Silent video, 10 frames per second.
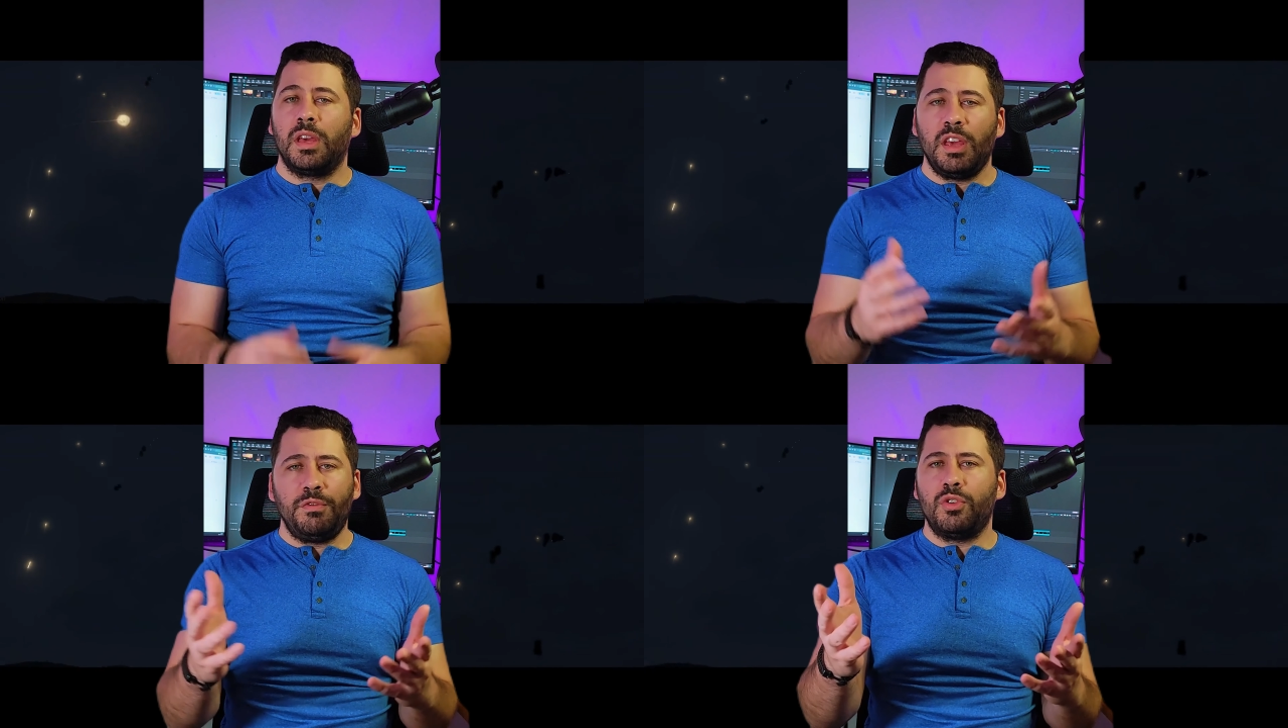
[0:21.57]

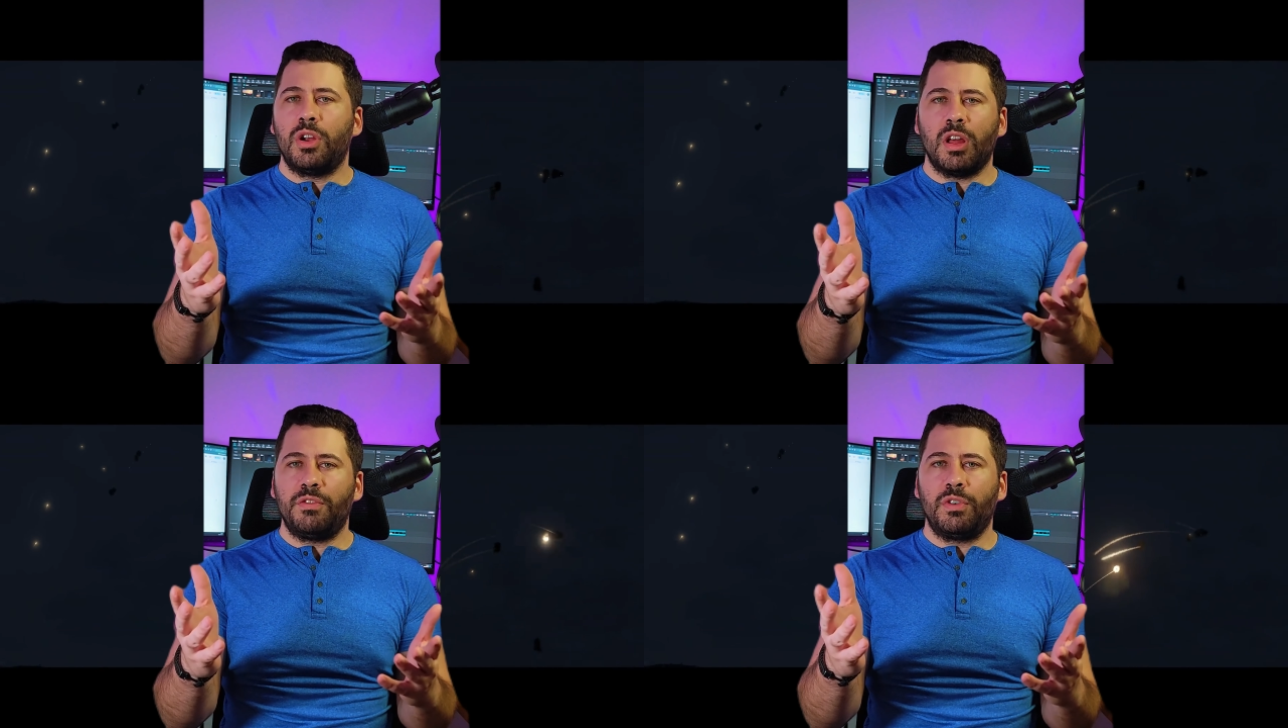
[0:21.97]
If you are
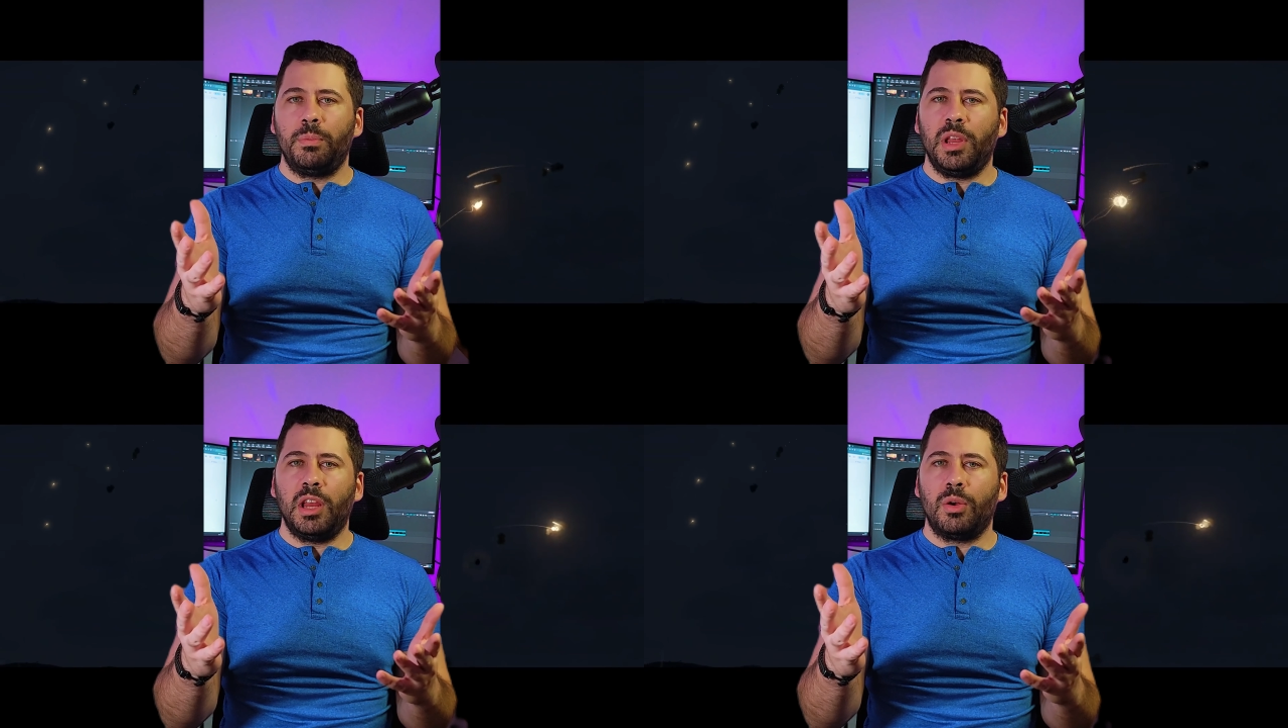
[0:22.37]
not
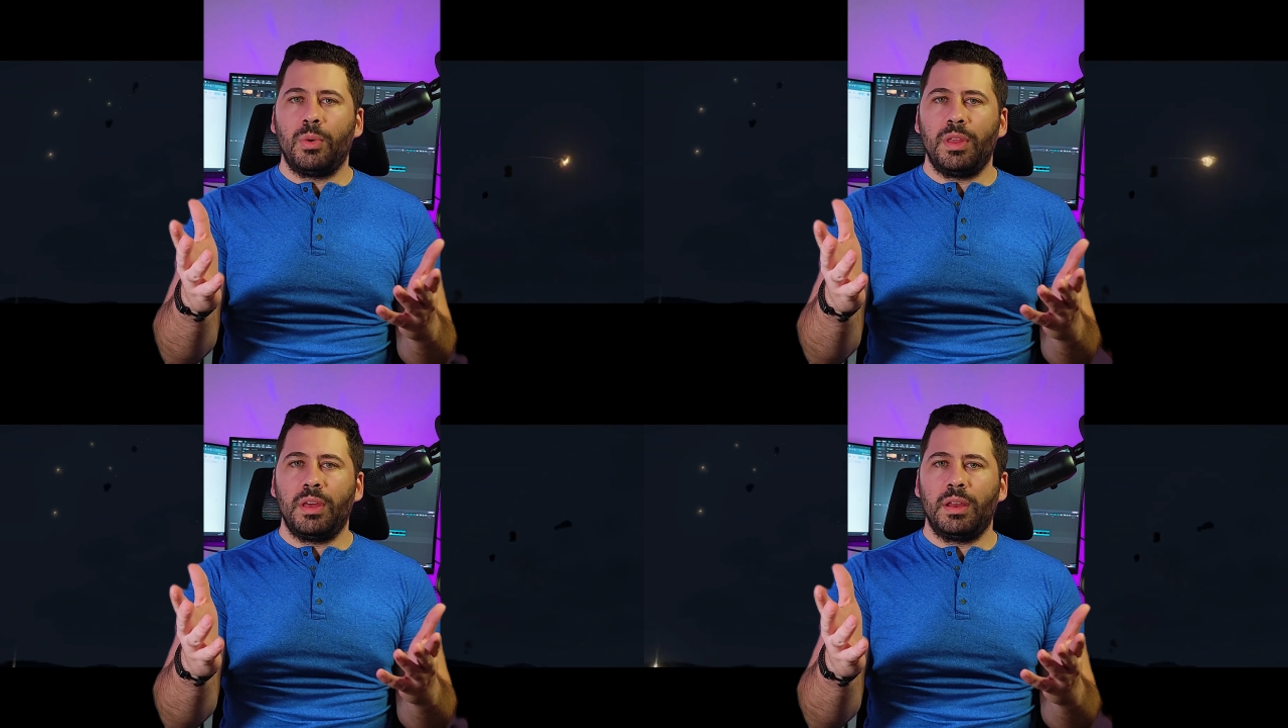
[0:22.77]
familiar
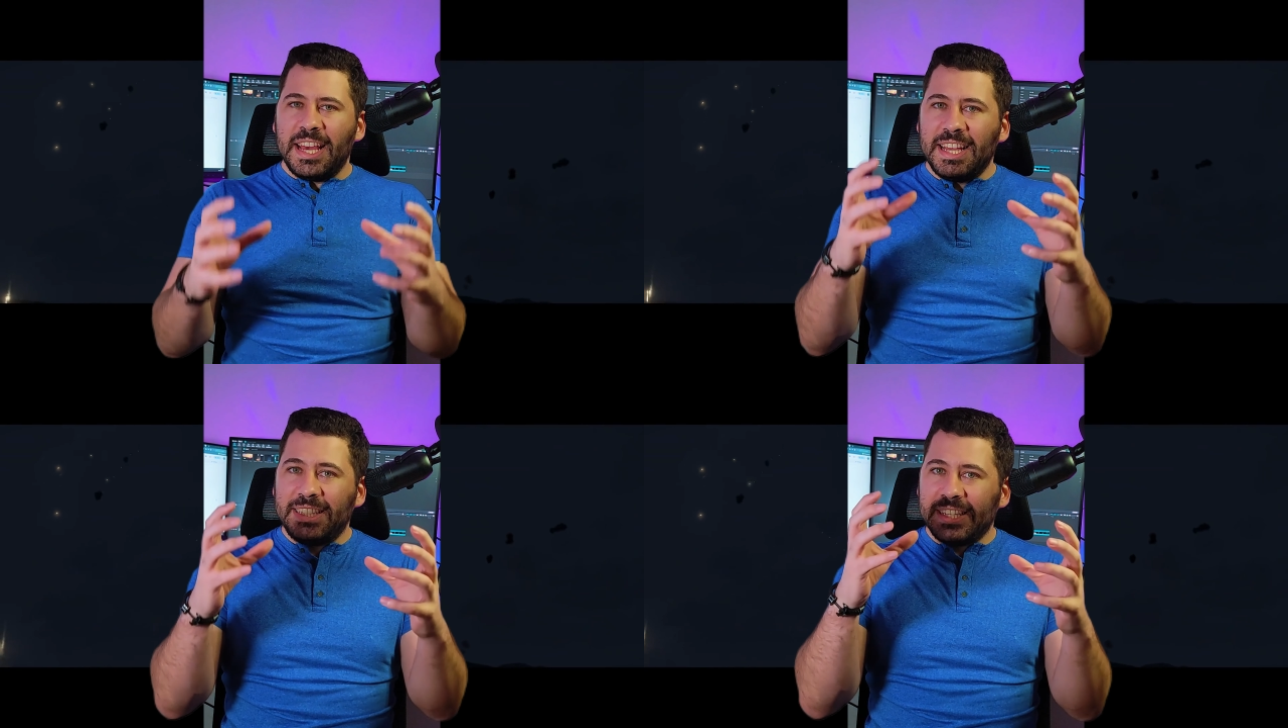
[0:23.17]
with it,
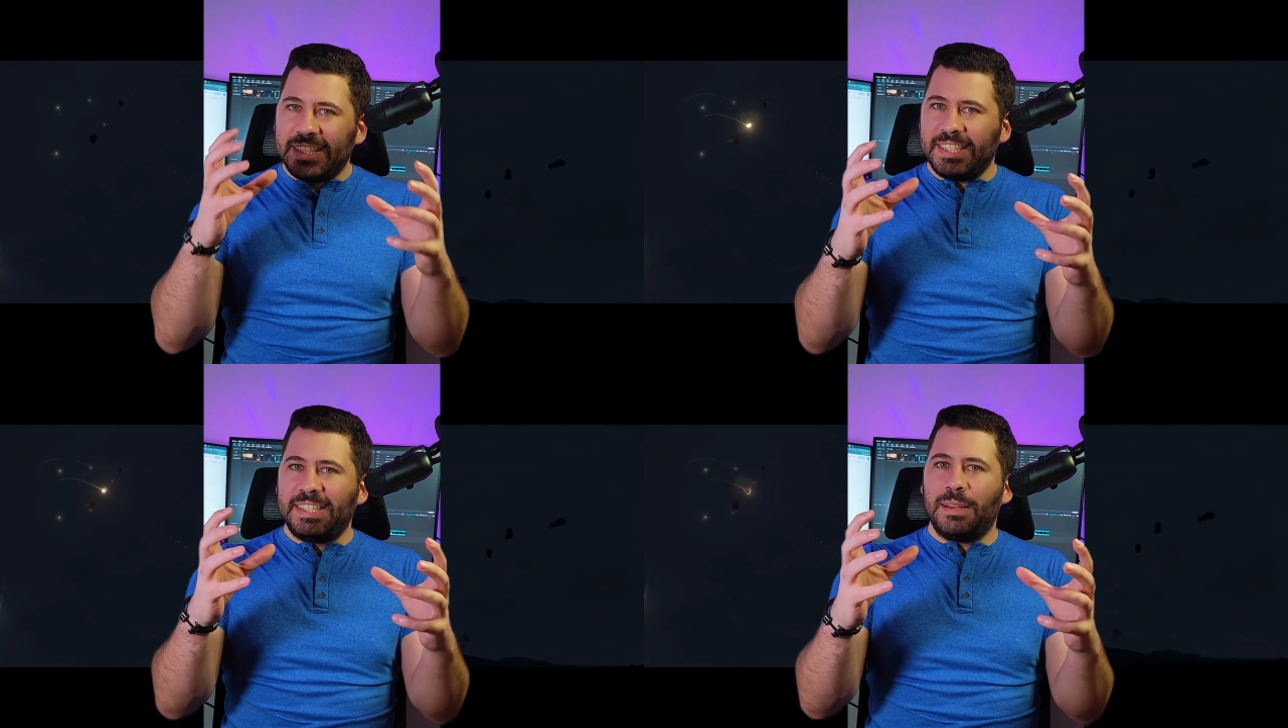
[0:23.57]
it's a
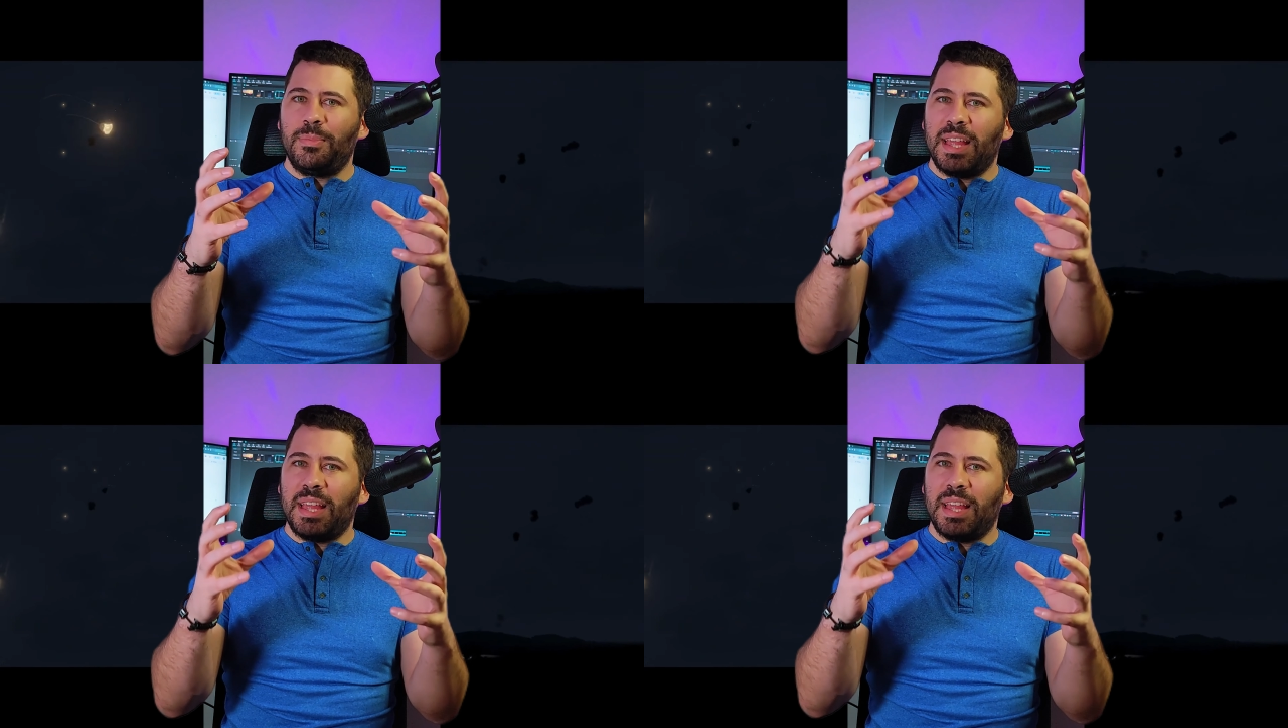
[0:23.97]
system